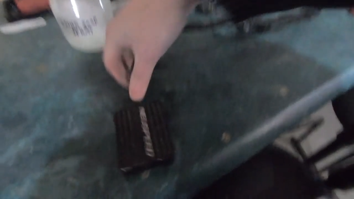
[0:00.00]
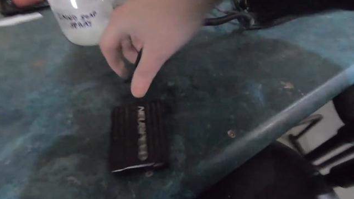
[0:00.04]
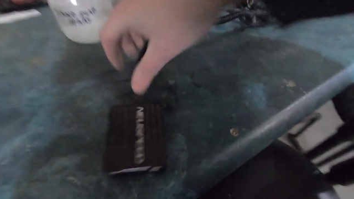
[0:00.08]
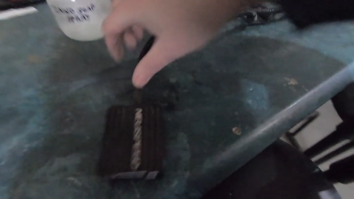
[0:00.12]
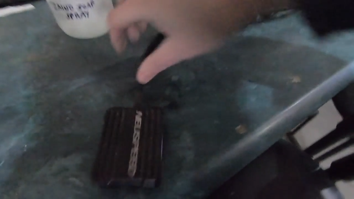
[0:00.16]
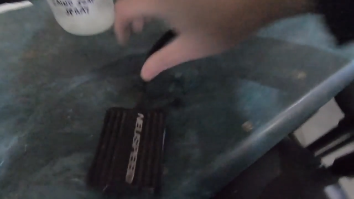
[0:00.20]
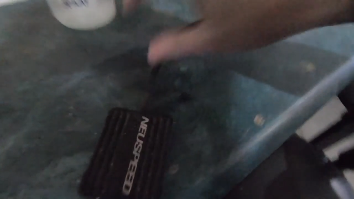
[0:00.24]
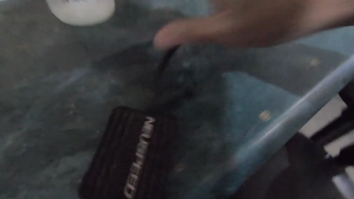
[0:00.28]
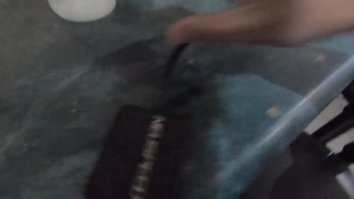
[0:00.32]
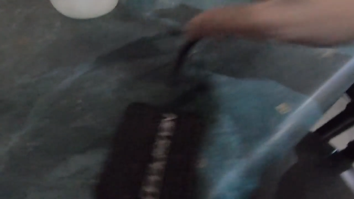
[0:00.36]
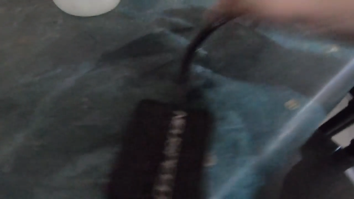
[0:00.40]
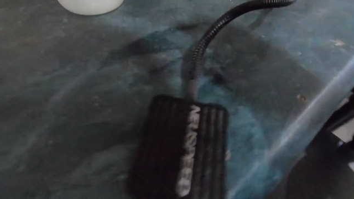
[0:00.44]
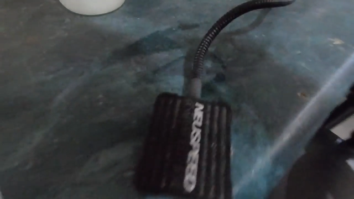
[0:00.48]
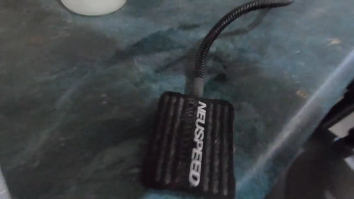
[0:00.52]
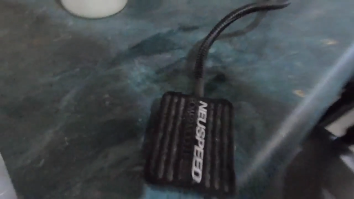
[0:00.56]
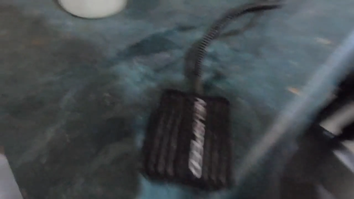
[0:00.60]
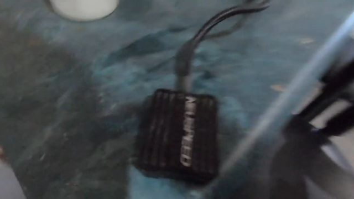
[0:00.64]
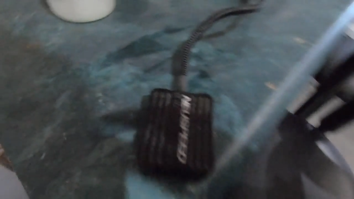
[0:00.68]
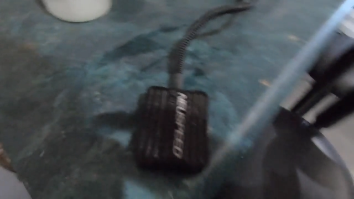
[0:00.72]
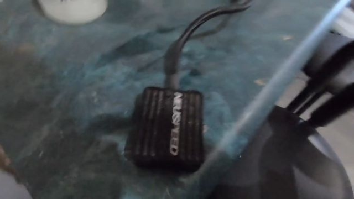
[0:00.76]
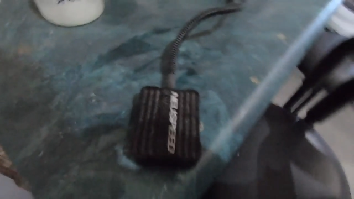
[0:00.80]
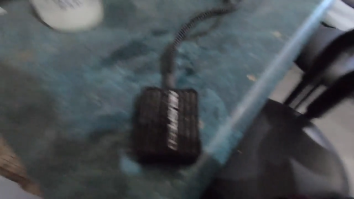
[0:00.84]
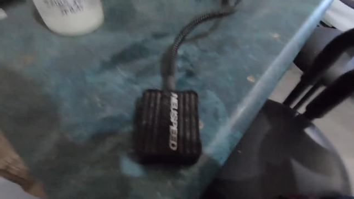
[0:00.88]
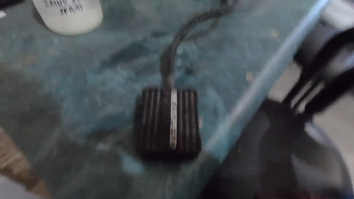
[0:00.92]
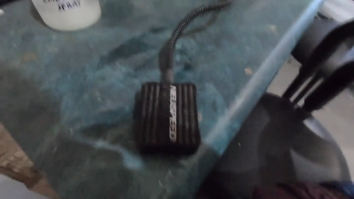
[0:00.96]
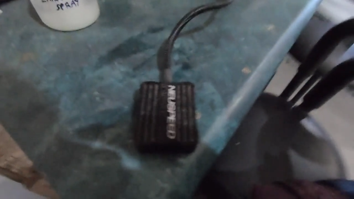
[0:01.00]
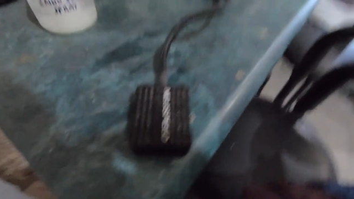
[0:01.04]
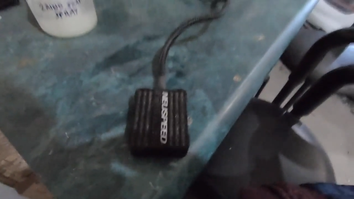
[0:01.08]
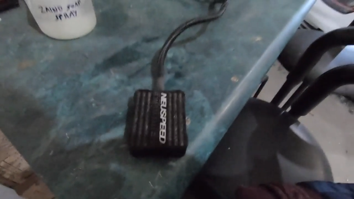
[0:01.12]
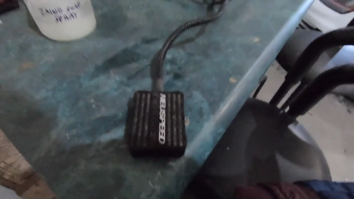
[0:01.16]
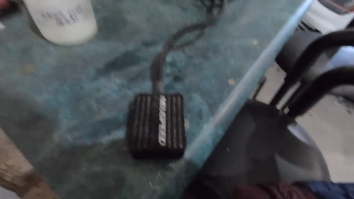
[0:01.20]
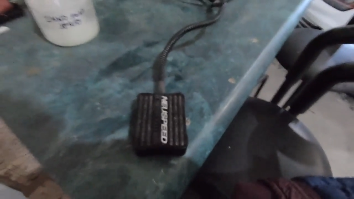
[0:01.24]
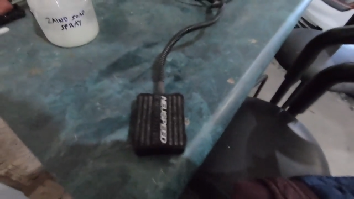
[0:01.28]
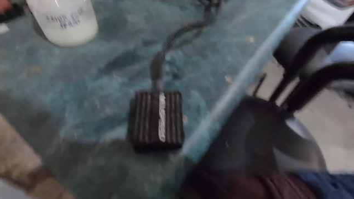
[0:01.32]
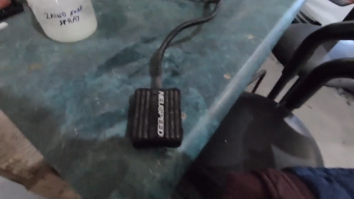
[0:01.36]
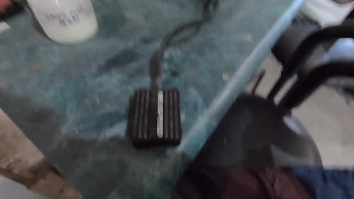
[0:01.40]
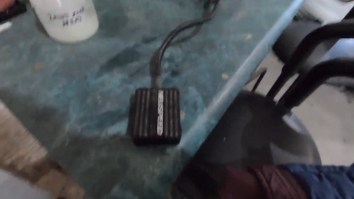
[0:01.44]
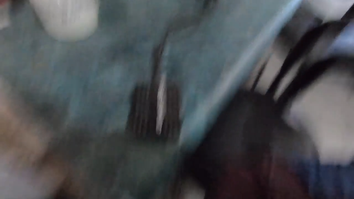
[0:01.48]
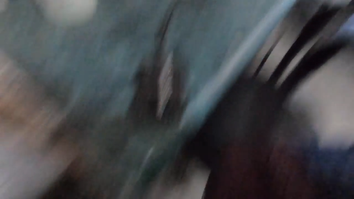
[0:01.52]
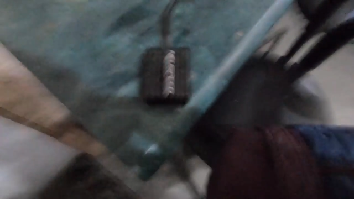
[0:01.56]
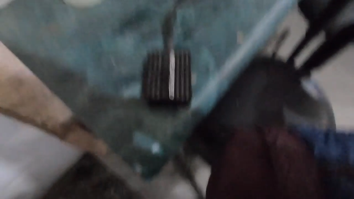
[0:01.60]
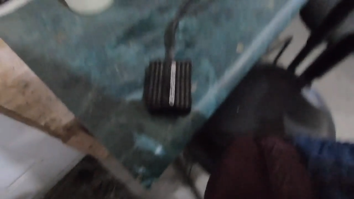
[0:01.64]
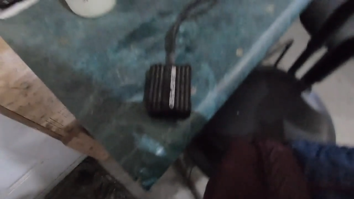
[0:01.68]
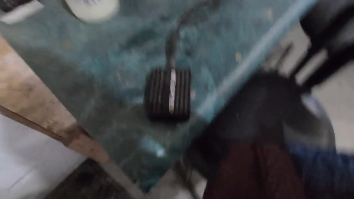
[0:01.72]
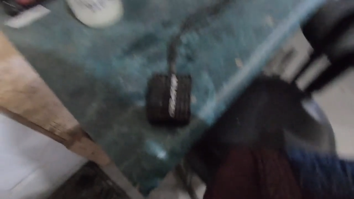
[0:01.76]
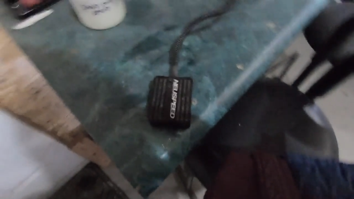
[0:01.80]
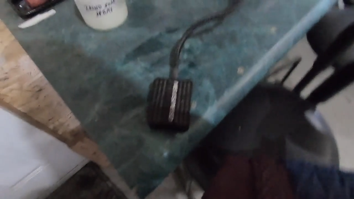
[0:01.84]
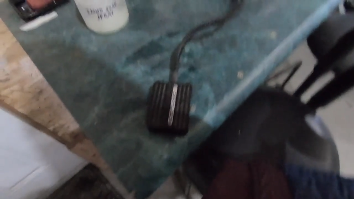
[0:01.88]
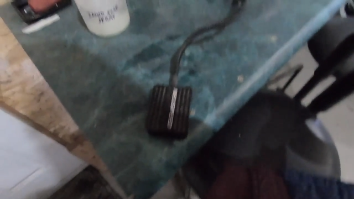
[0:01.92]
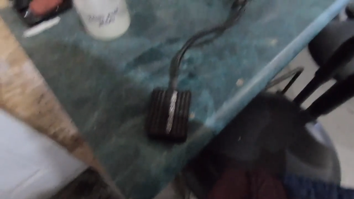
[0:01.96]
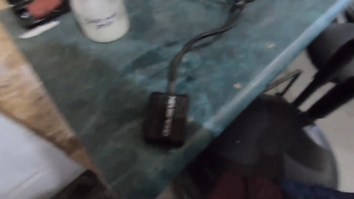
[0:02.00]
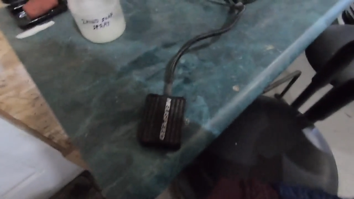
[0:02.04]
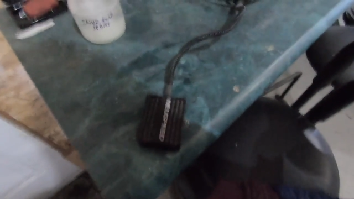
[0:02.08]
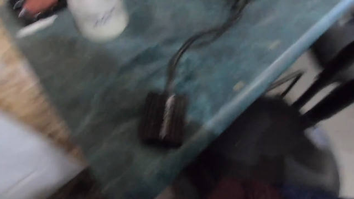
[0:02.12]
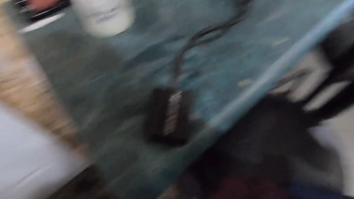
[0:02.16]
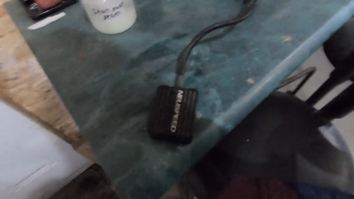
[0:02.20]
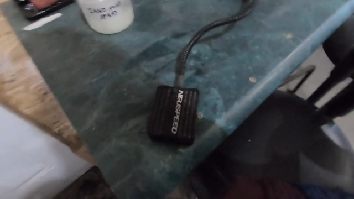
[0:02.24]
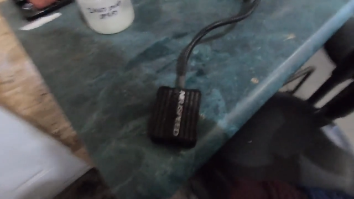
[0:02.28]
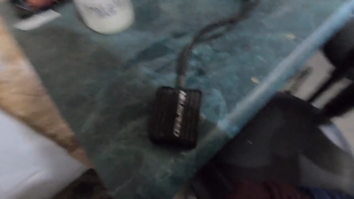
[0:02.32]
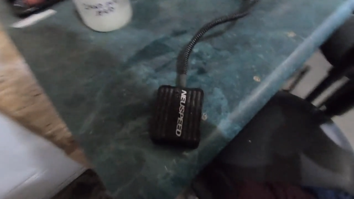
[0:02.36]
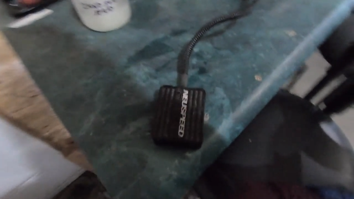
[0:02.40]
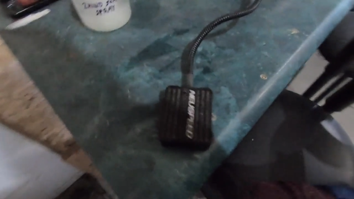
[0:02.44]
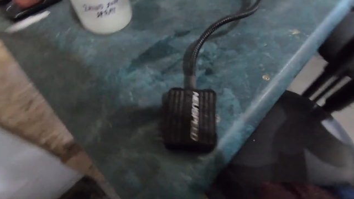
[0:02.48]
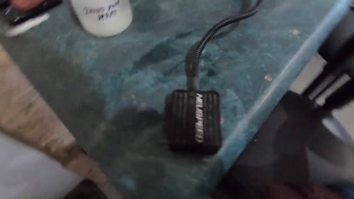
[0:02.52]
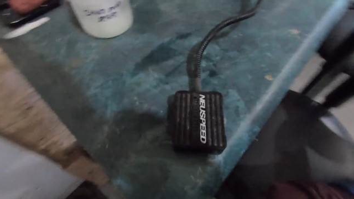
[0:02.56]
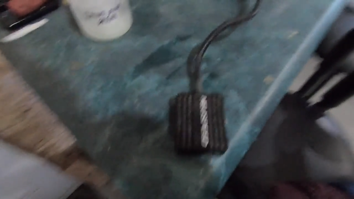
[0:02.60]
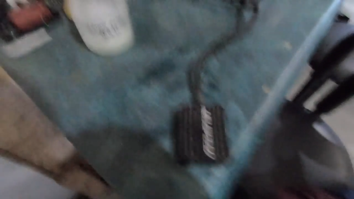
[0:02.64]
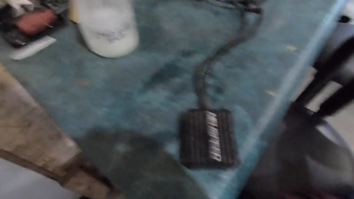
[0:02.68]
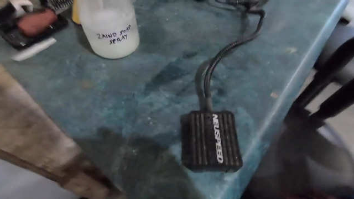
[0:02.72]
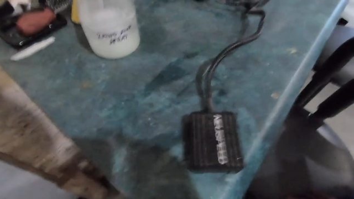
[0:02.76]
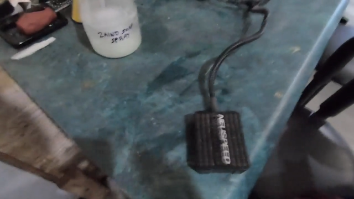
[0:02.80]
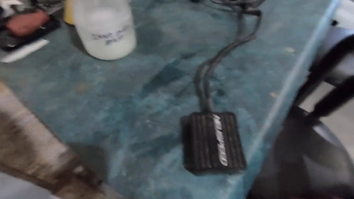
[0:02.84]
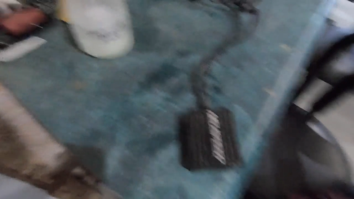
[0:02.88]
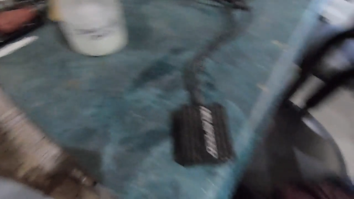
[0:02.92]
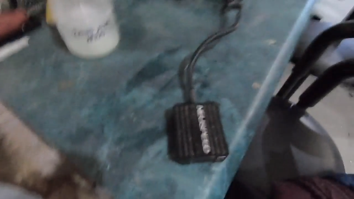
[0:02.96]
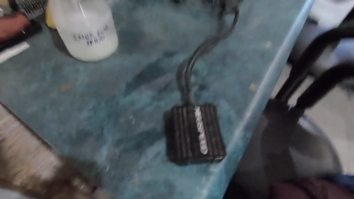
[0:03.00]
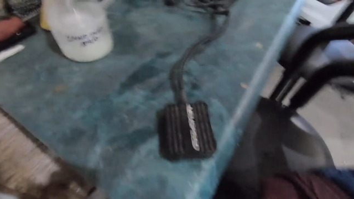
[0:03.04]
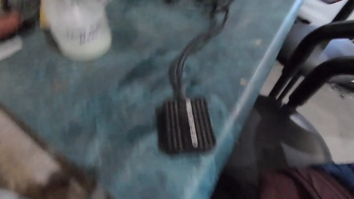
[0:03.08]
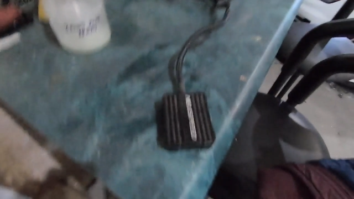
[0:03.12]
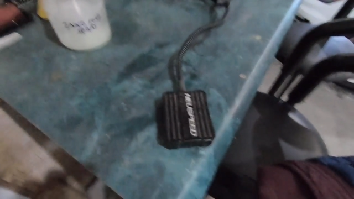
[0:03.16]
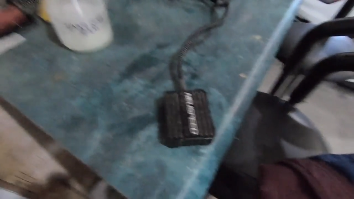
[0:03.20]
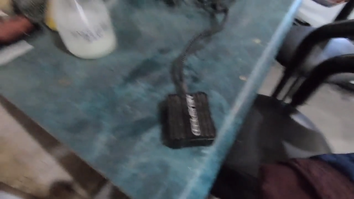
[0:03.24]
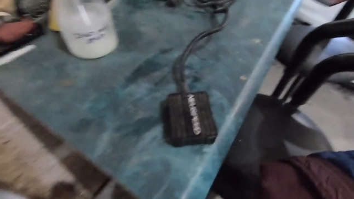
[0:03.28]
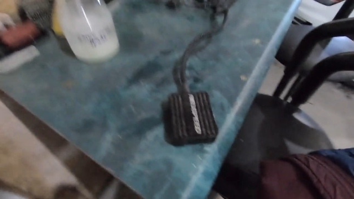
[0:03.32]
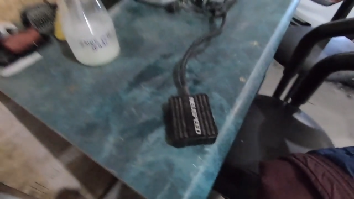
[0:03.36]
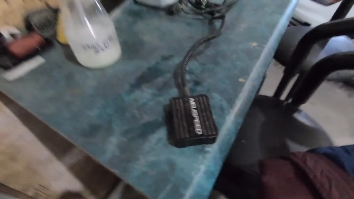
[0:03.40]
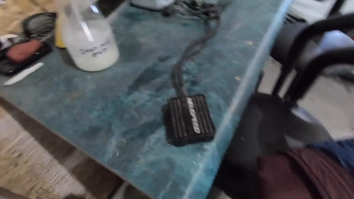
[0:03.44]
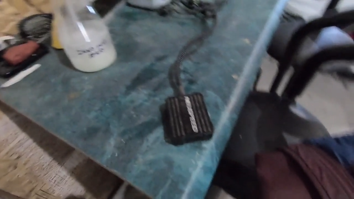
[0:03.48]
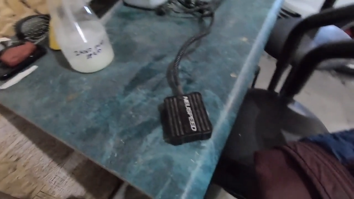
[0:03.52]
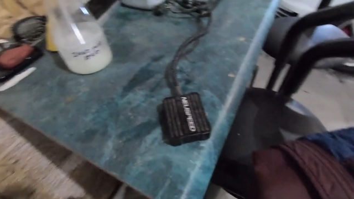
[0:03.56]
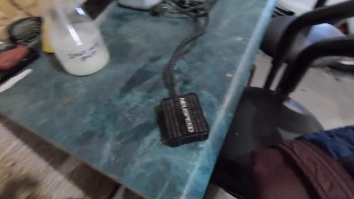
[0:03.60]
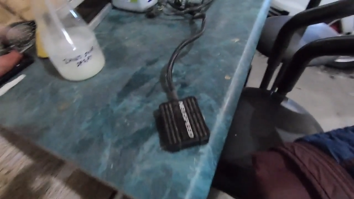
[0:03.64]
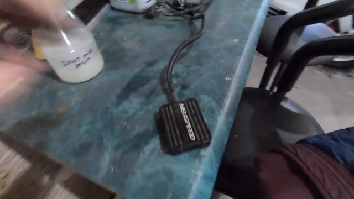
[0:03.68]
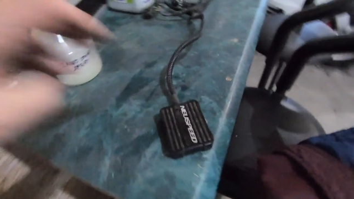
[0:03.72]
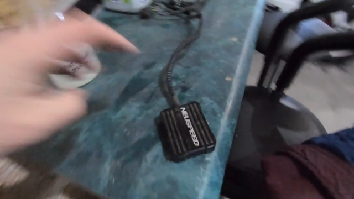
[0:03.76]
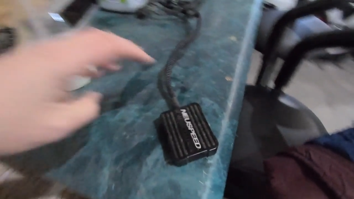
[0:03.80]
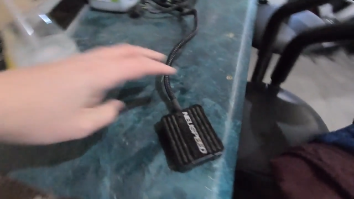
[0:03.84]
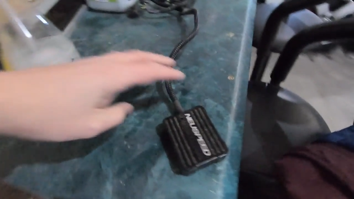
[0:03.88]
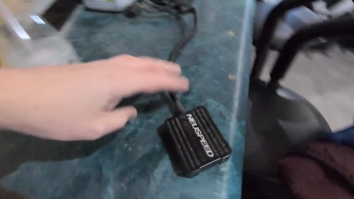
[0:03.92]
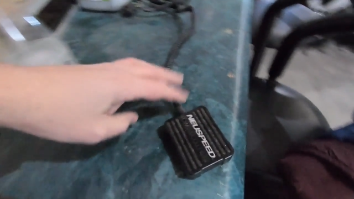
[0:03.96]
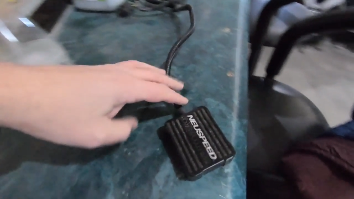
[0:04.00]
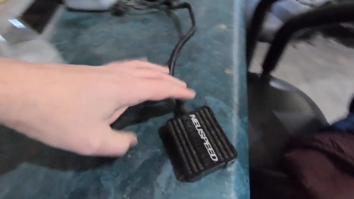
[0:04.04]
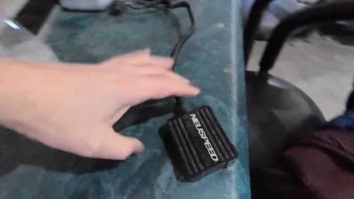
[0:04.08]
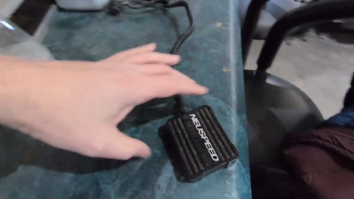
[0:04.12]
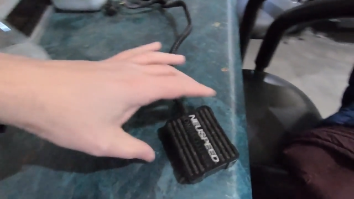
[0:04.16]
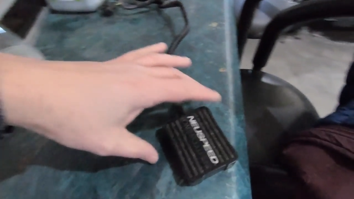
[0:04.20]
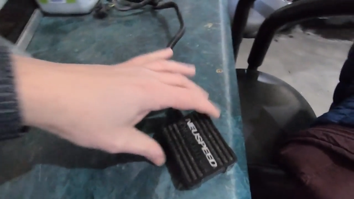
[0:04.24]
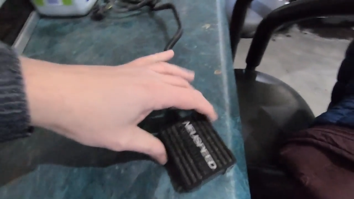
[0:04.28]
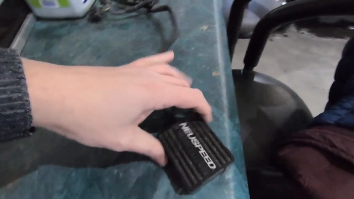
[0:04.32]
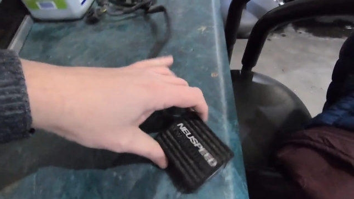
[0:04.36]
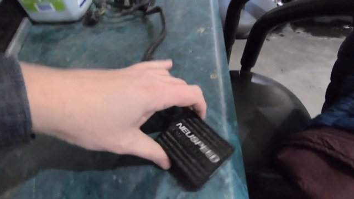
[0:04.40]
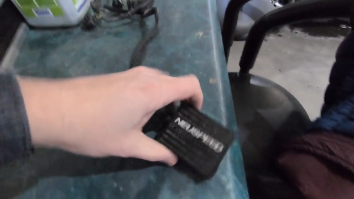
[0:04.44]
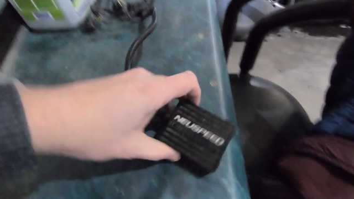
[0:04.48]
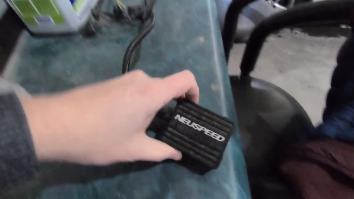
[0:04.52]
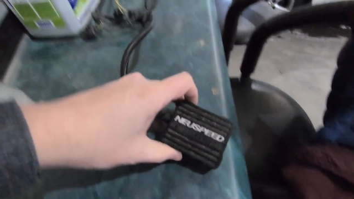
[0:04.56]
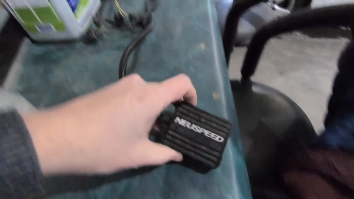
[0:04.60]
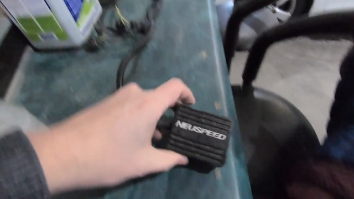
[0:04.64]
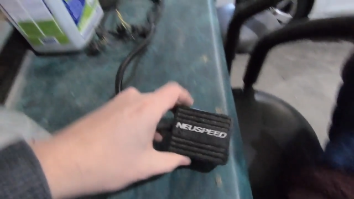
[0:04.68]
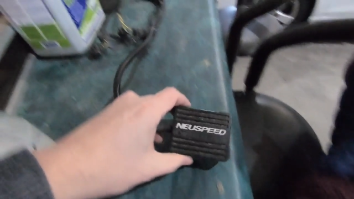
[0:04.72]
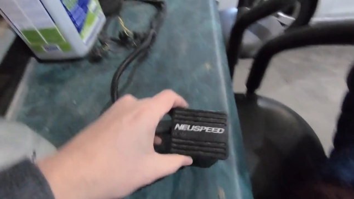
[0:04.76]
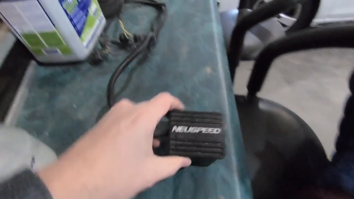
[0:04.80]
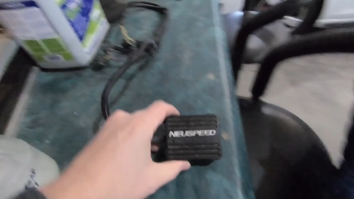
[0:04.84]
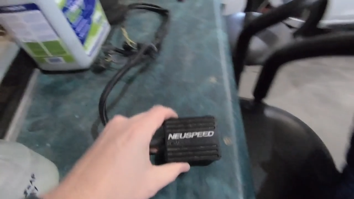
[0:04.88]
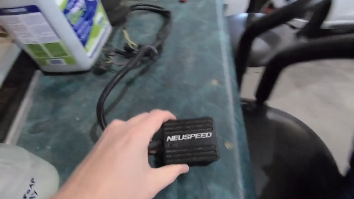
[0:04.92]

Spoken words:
[unreadable: no face in view]